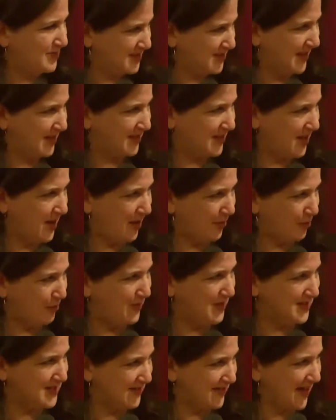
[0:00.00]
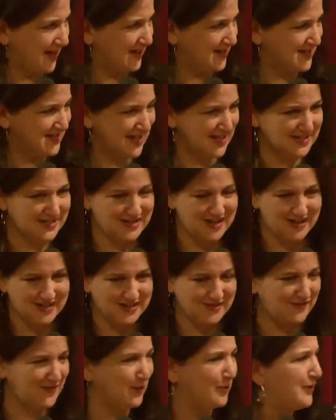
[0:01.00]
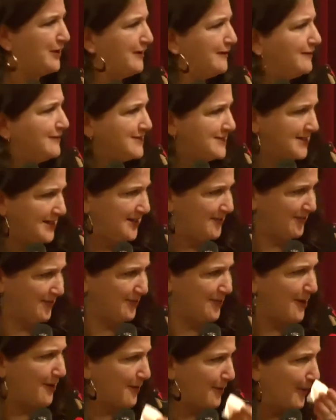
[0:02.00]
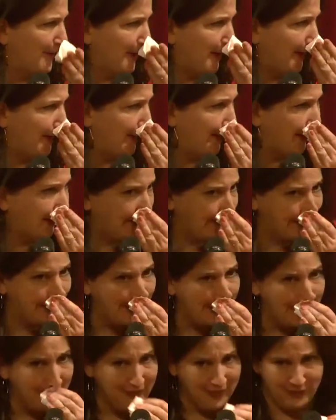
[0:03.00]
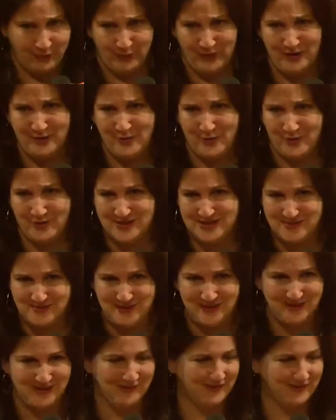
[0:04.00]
like the other piece of that is not to feel guilty if you're not cooking like a 3-course meal